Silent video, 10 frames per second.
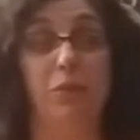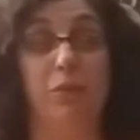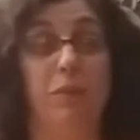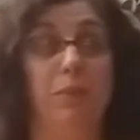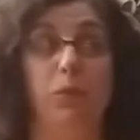
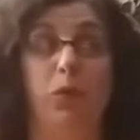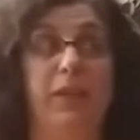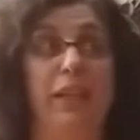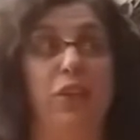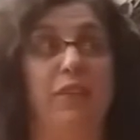
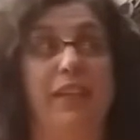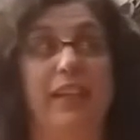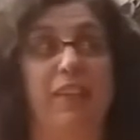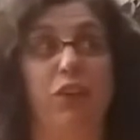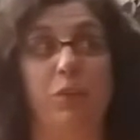Morty already
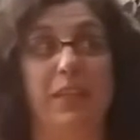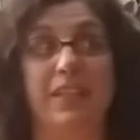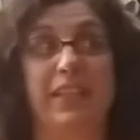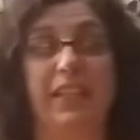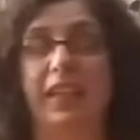gave her
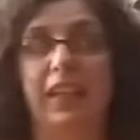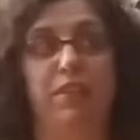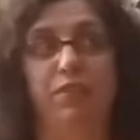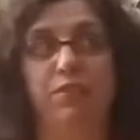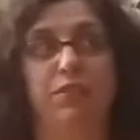blessing
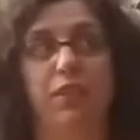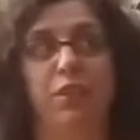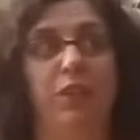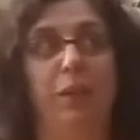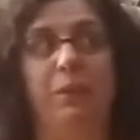if,
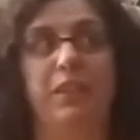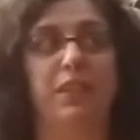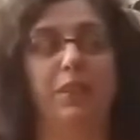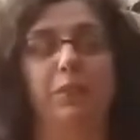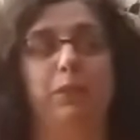I meet
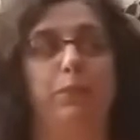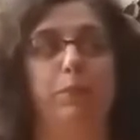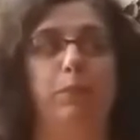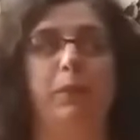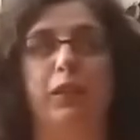some
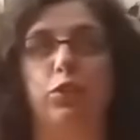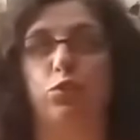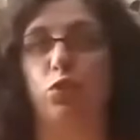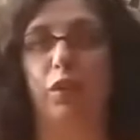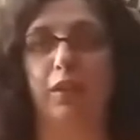big,
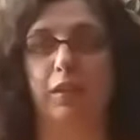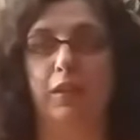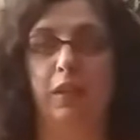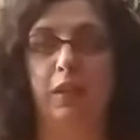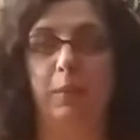strong,
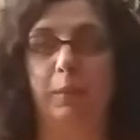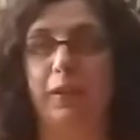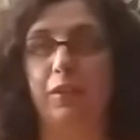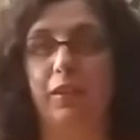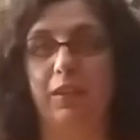
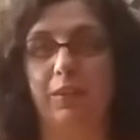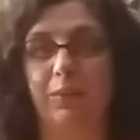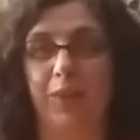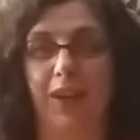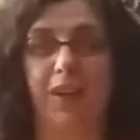bearded
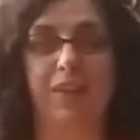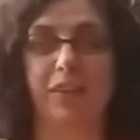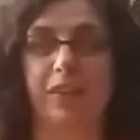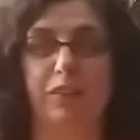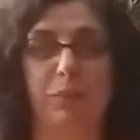hunk
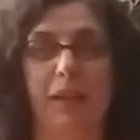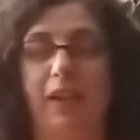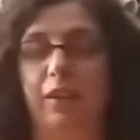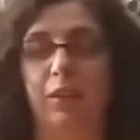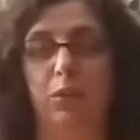of a
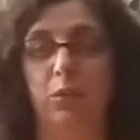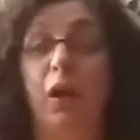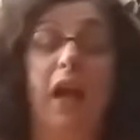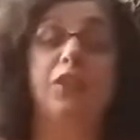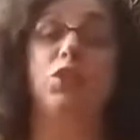man who,
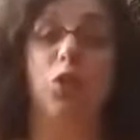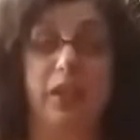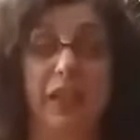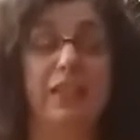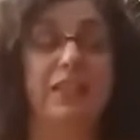as long
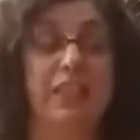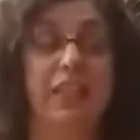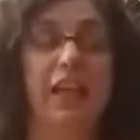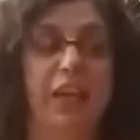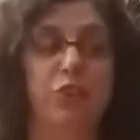as he
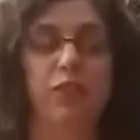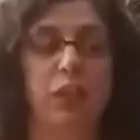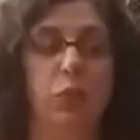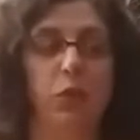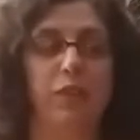has running
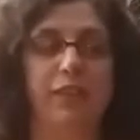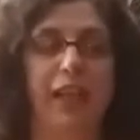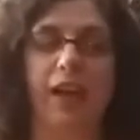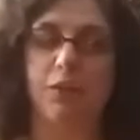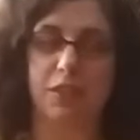water in the
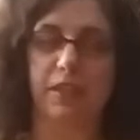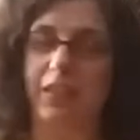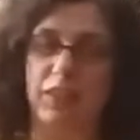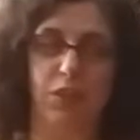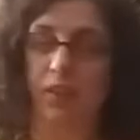house, because
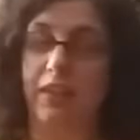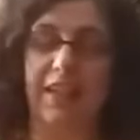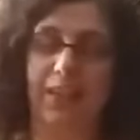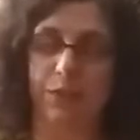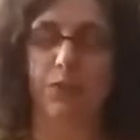that's the only thing,
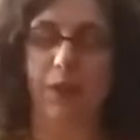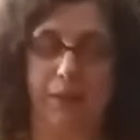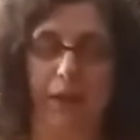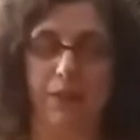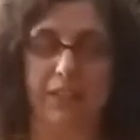I don't do
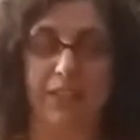outhouses,